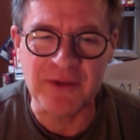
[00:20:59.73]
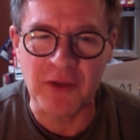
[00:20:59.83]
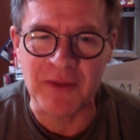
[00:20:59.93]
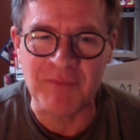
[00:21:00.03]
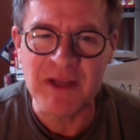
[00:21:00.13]

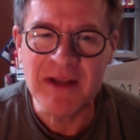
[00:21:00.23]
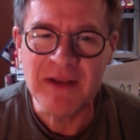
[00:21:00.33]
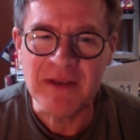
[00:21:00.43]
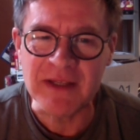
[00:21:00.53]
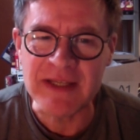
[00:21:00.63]
called them
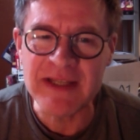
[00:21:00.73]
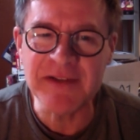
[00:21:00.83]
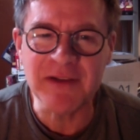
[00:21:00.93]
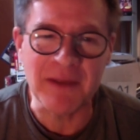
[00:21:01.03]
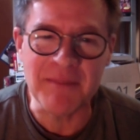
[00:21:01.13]
the
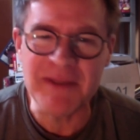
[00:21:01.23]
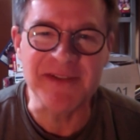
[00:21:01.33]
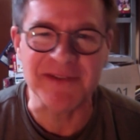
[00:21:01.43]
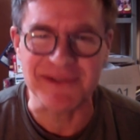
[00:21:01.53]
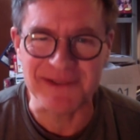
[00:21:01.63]
Kesel
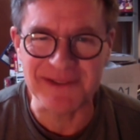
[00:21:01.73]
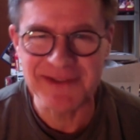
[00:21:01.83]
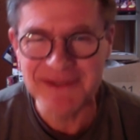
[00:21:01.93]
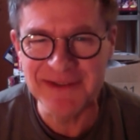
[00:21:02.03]
Epistles.